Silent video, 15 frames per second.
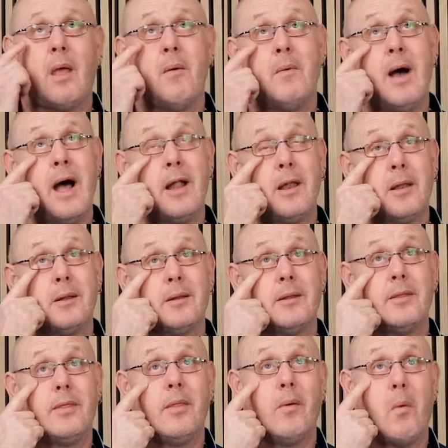Well,
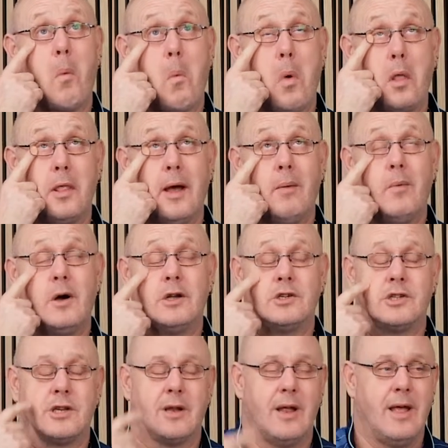what that
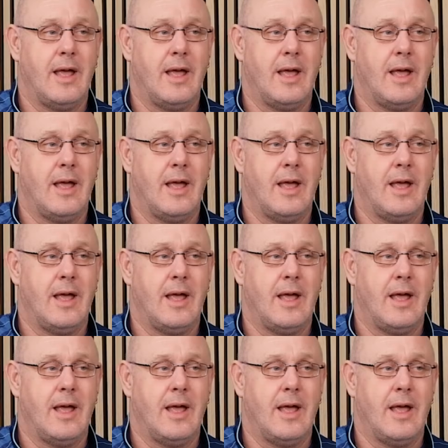was,